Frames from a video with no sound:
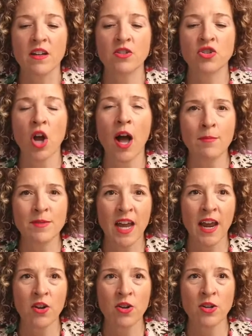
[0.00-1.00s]
job
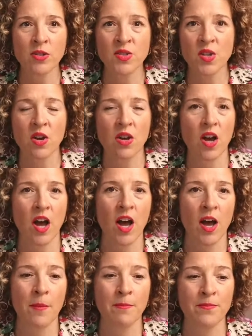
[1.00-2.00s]
titles
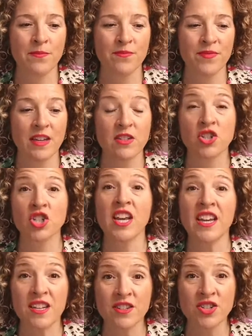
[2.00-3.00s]
um,
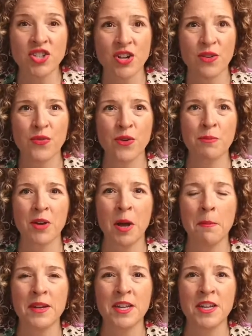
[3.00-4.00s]
change from
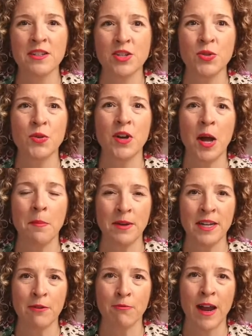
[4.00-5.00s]
company to
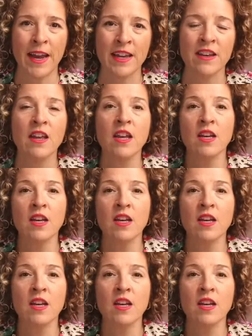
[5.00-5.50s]
company, right?